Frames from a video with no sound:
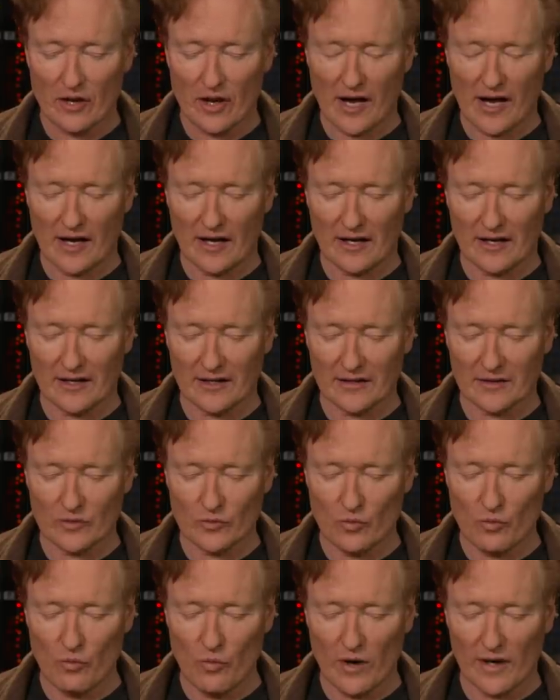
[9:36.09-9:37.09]
uh,
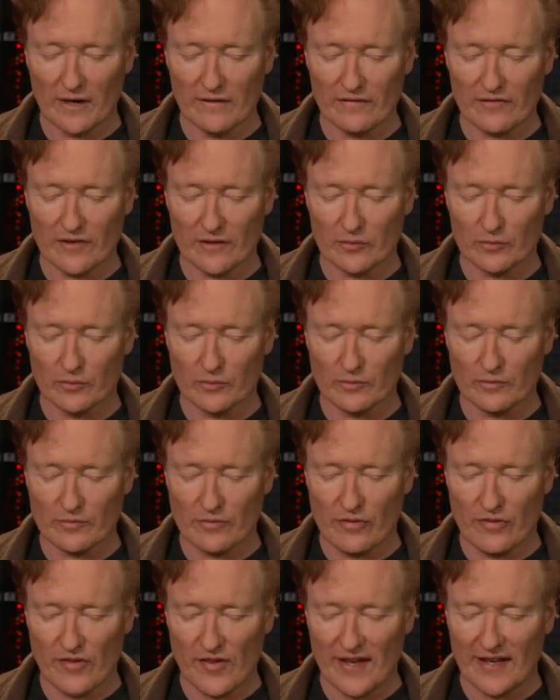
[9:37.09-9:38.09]
one of the
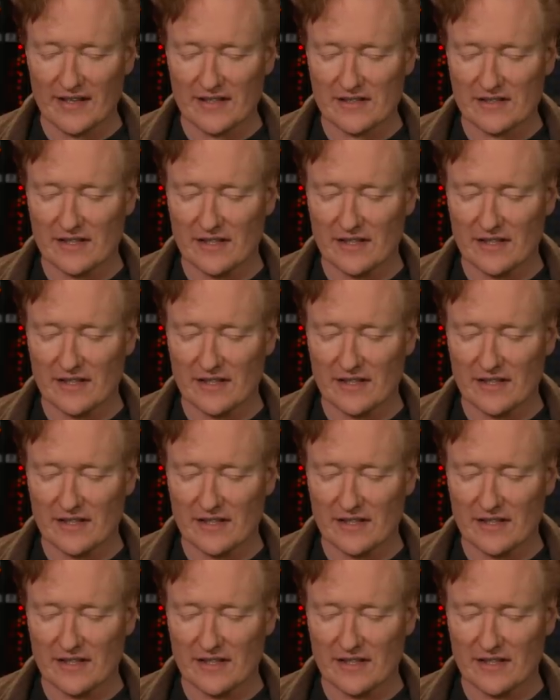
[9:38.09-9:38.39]
things